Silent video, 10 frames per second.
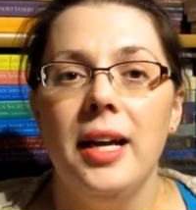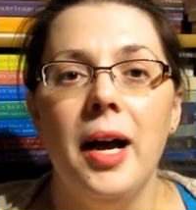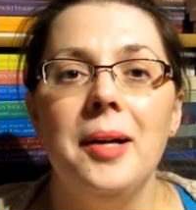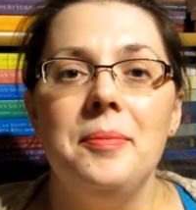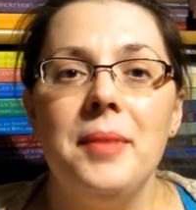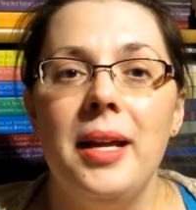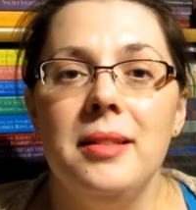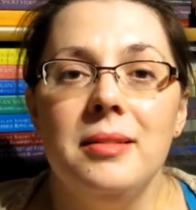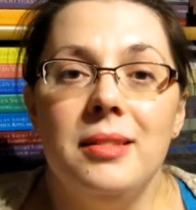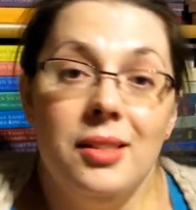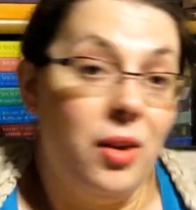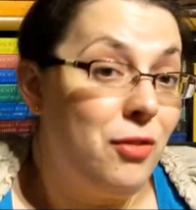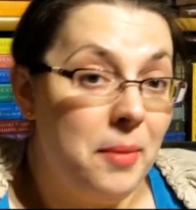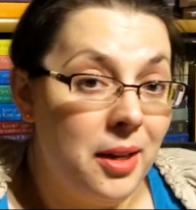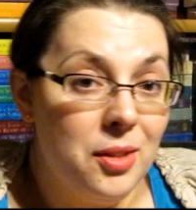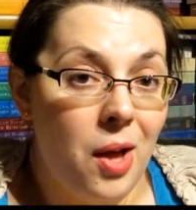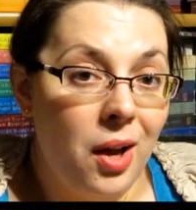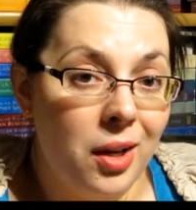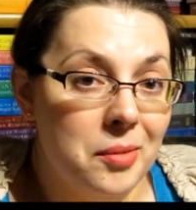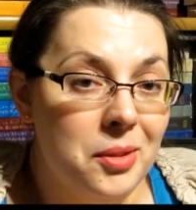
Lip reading: And so everybody's welcome.